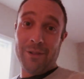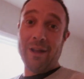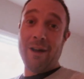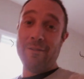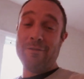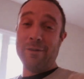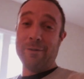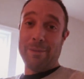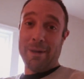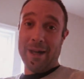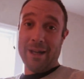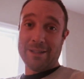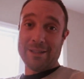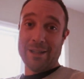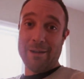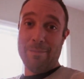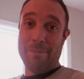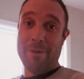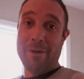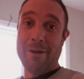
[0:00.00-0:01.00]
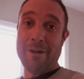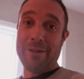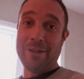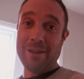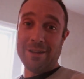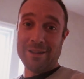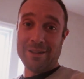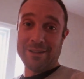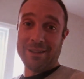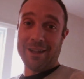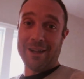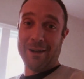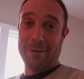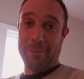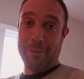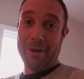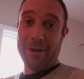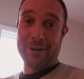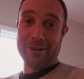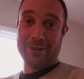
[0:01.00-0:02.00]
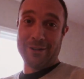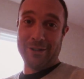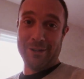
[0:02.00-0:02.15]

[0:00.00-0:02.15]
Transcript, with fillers: loving basketball? This is like a part